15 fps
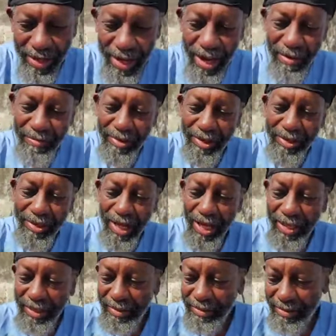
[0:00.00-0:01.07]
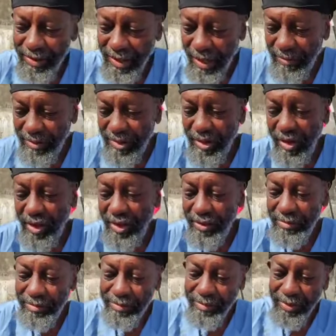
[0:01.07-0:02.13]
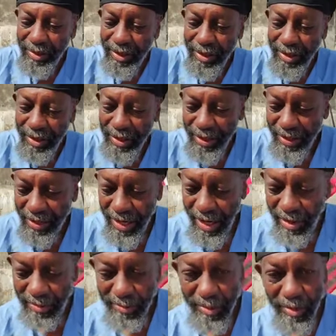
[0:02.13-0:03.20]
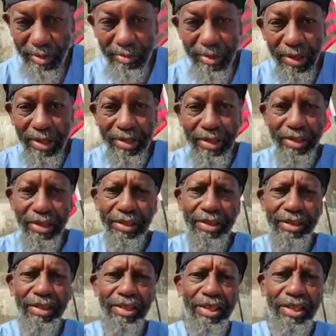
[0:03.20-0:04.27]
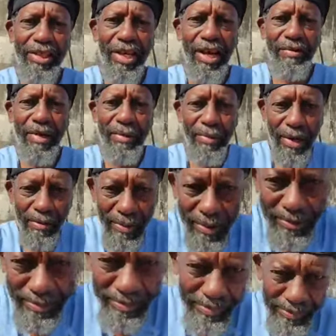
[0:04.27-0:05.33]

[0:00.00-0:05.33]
Now I've decided that I've started. Now I'm doing, these are, this is a tea tirade by the way.